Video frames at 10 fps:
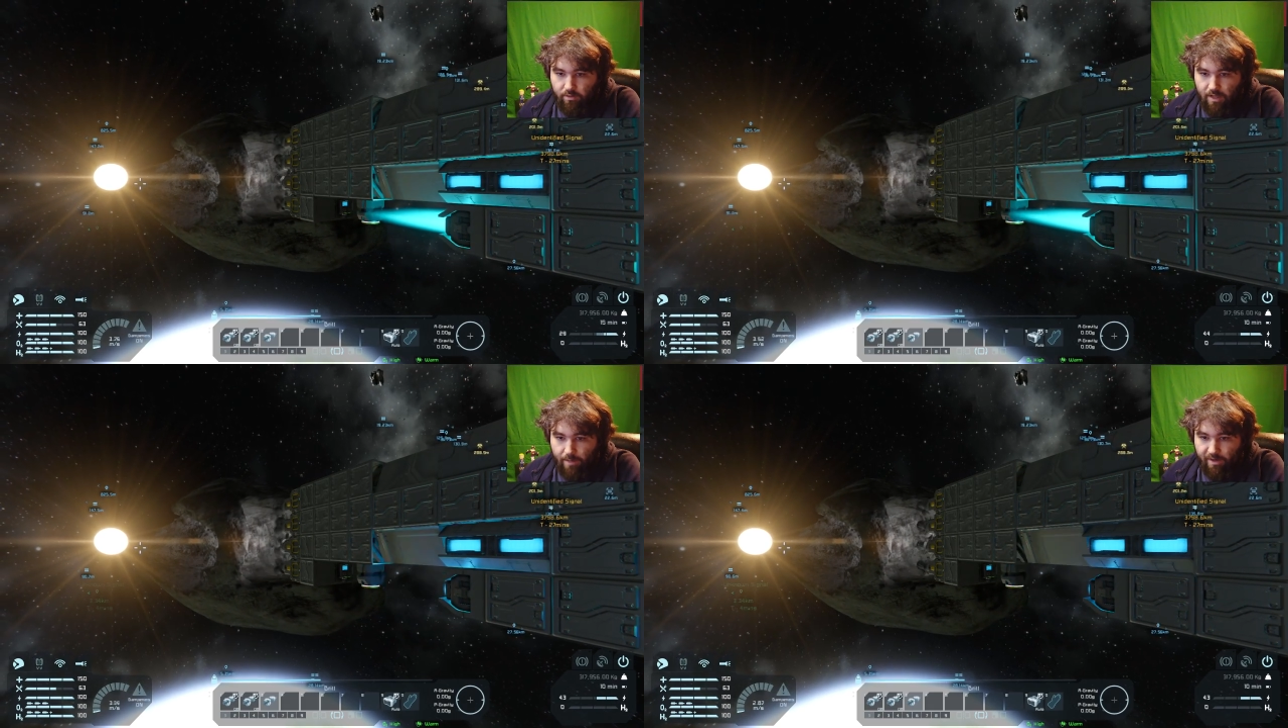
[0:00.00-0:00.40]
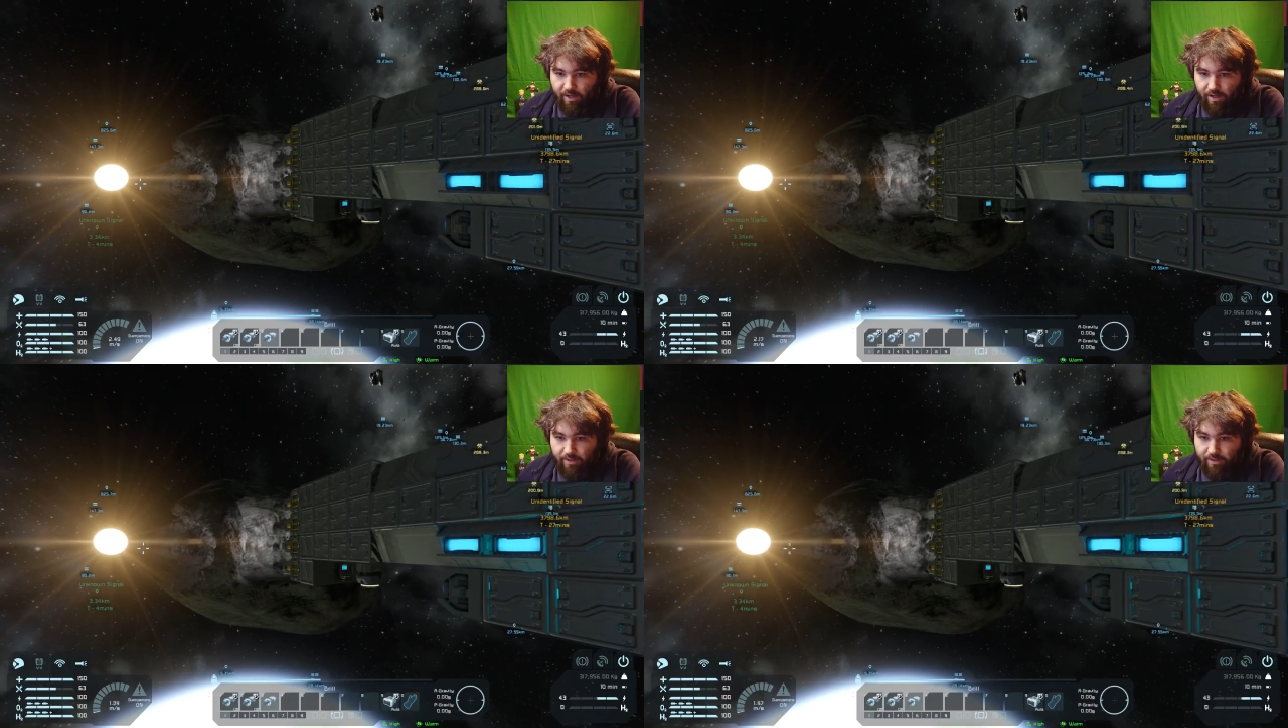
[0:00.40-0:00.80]
I mean,
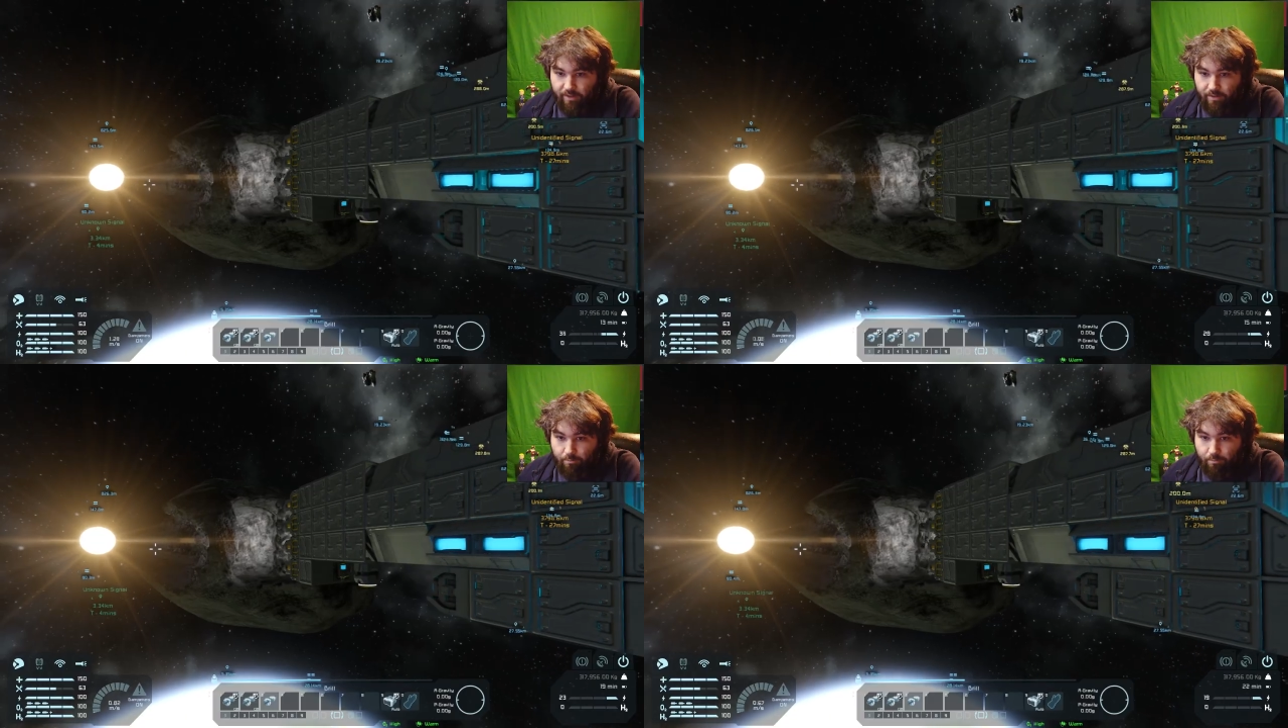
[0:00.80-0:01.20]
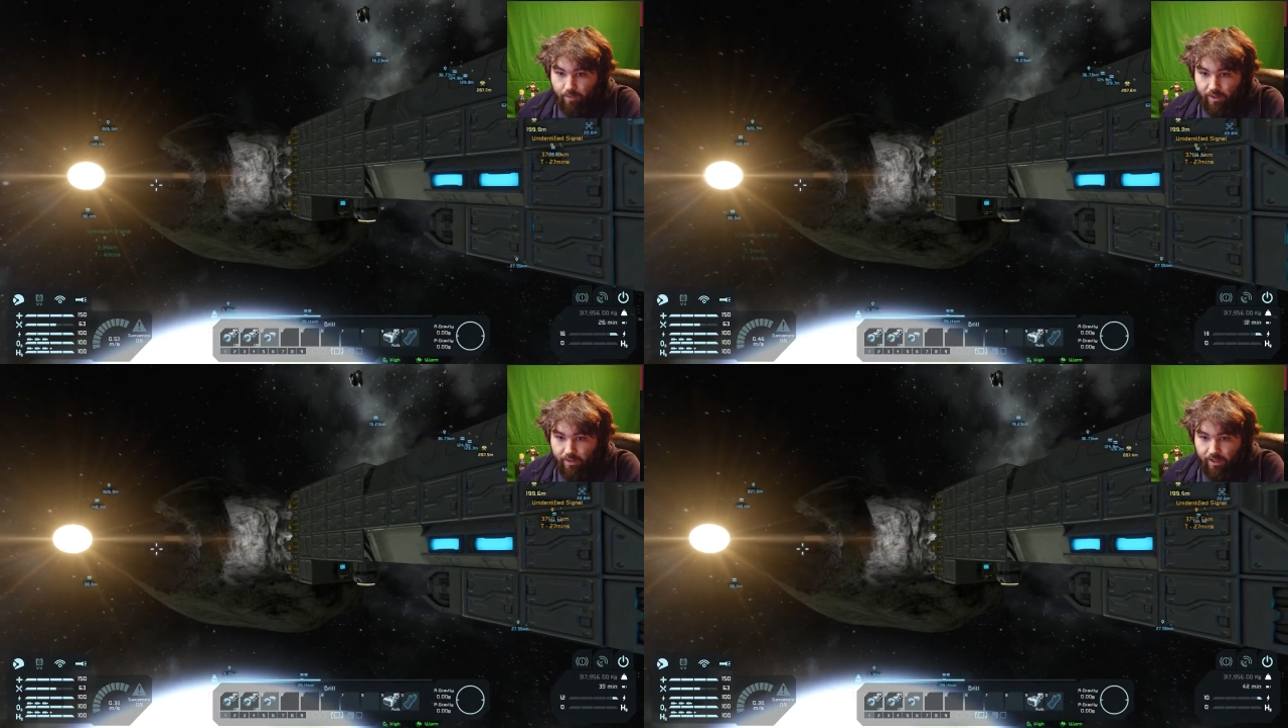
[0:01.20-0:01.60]
I
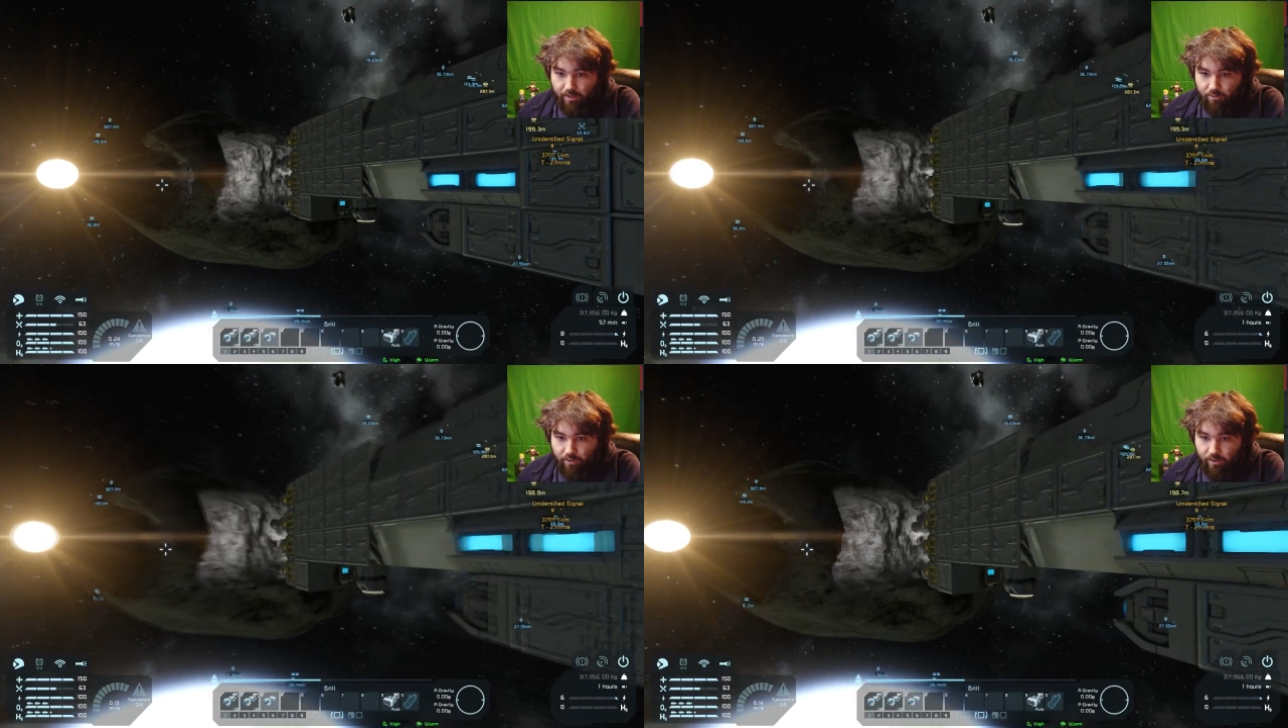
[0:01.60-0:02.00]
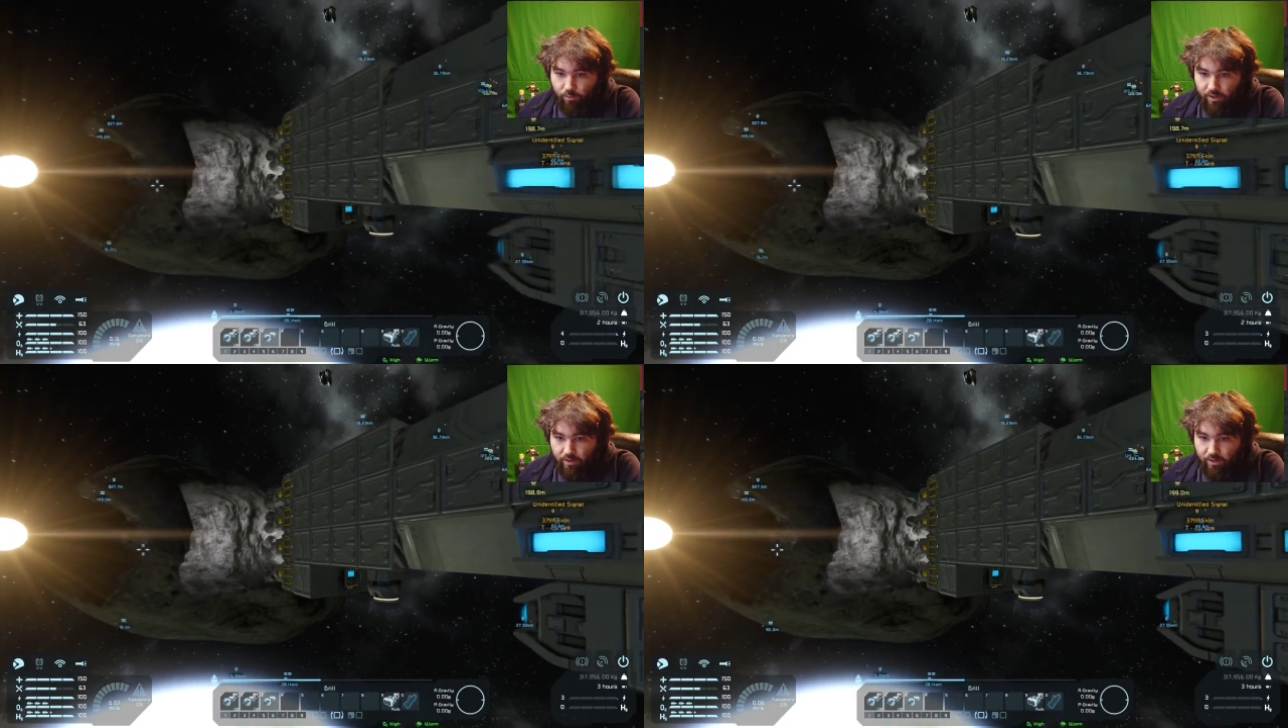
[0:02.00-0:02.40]
can't really
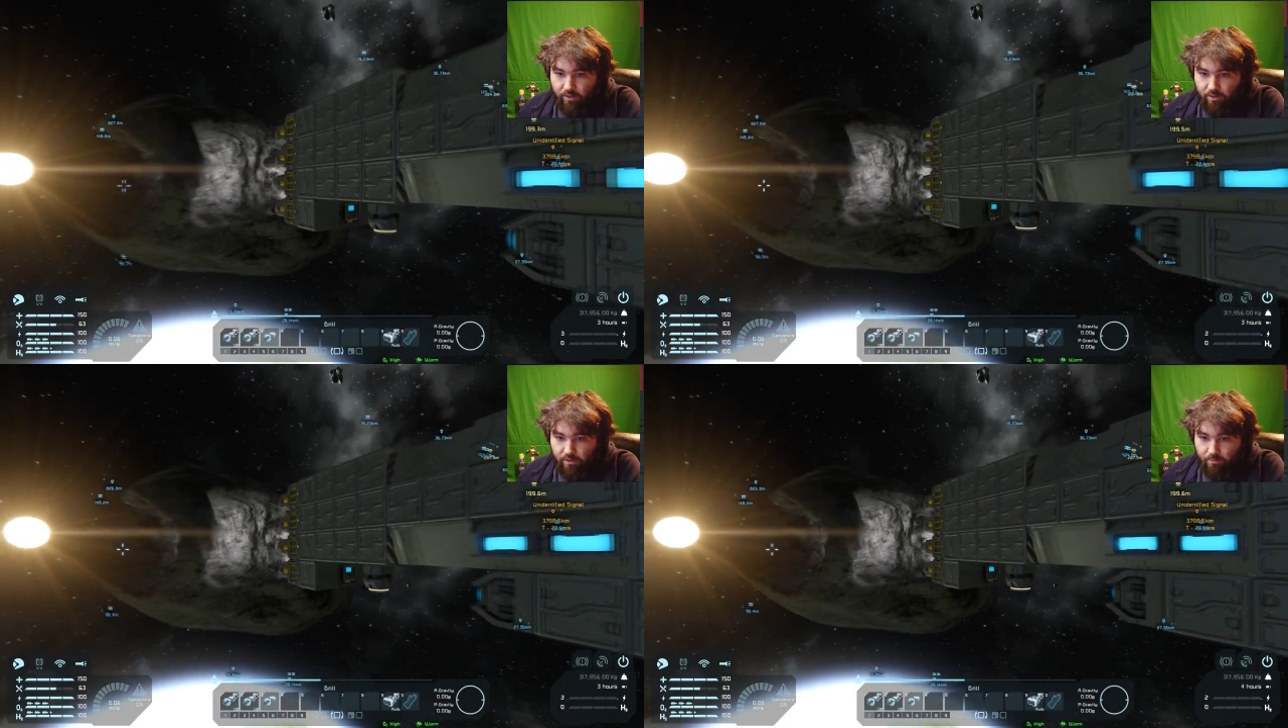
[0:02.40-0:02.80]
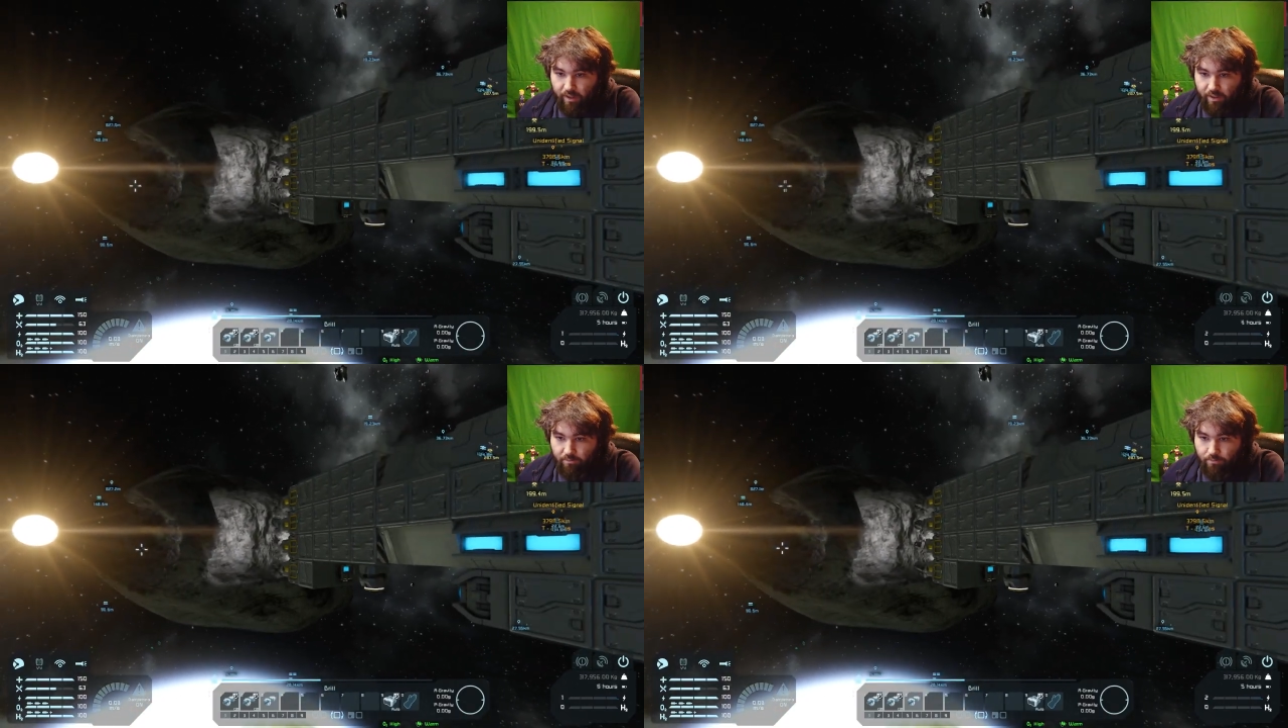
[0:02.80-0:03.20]
wiggle it back
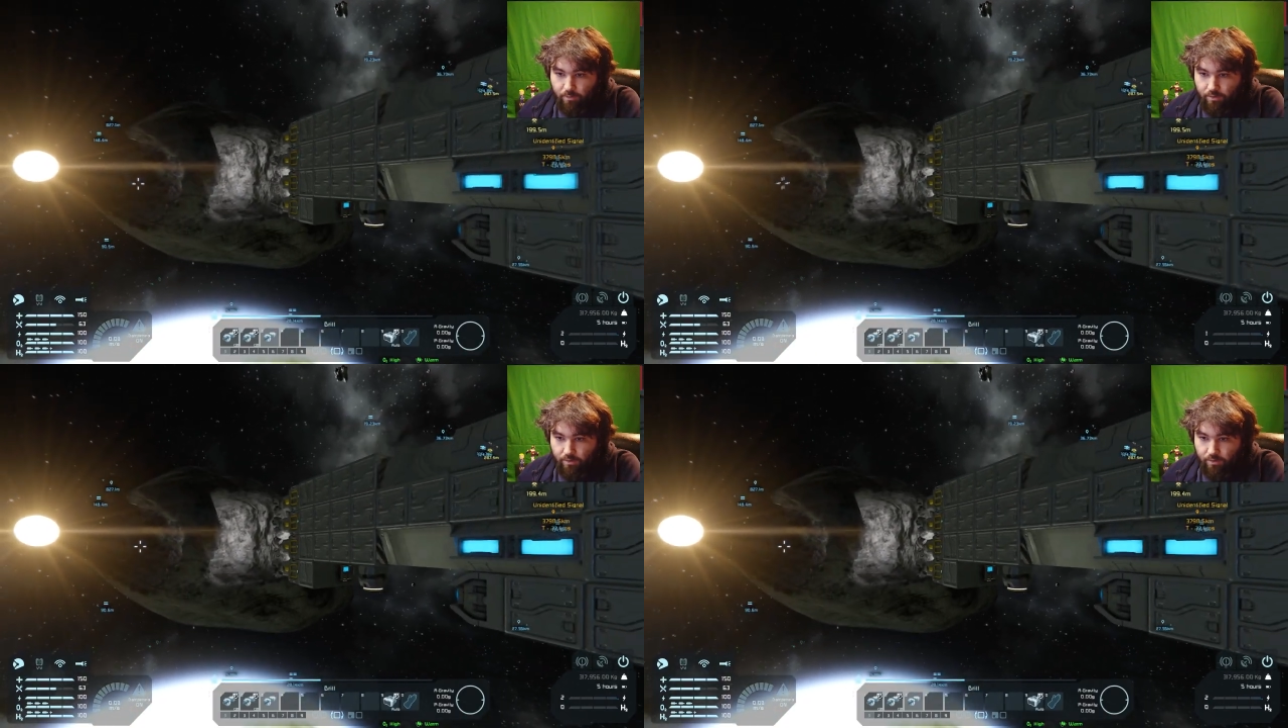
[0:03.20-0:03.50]
and forth,